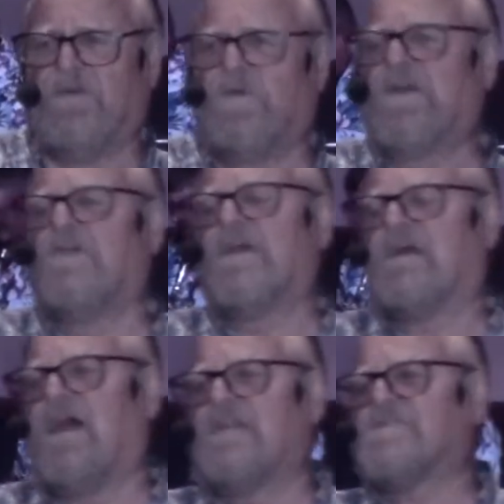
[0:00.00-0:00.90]
We know
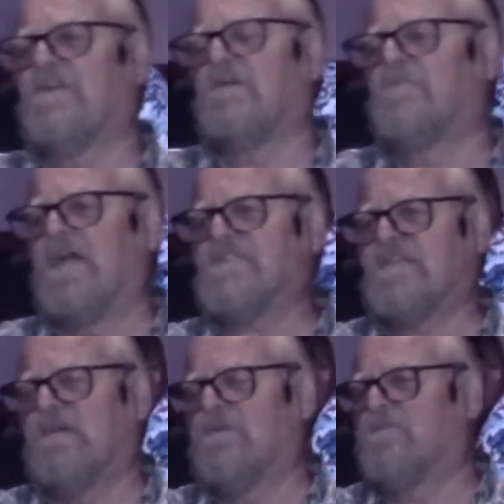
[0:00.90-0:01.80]
that God's going to bless
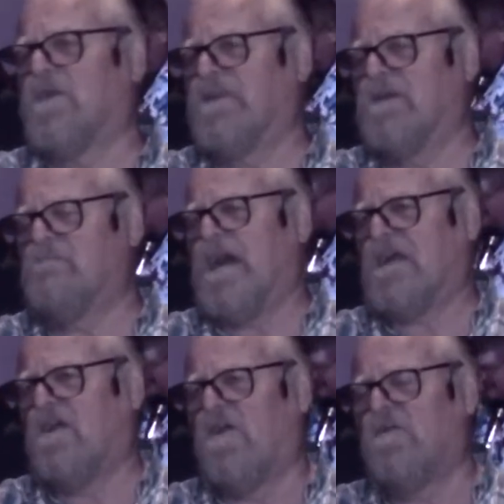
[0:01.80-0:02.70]
them and bring them
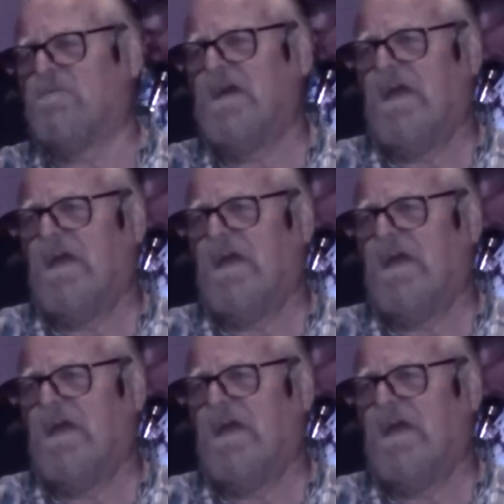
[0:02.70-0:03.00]
back home,